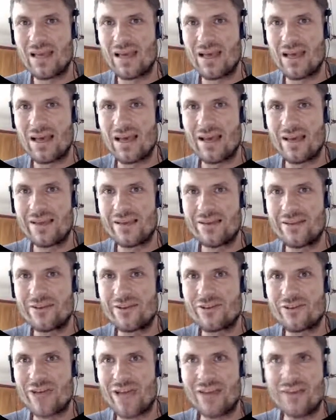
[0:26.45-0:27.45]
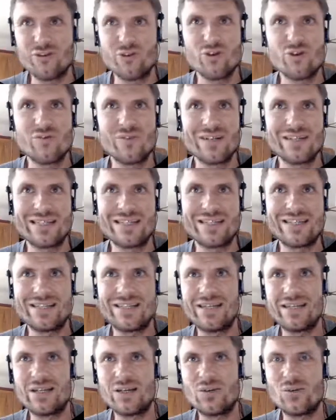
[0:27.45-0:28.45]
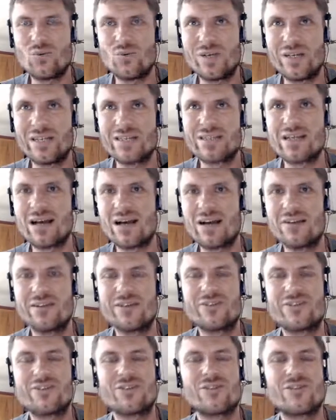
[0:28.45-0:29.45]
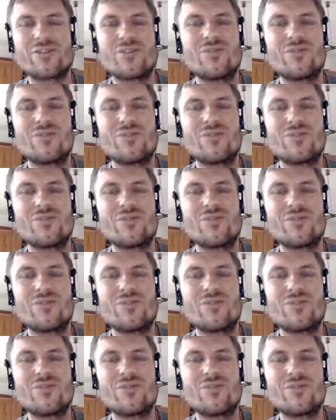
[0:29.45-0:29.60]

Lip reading: And at the university, we decided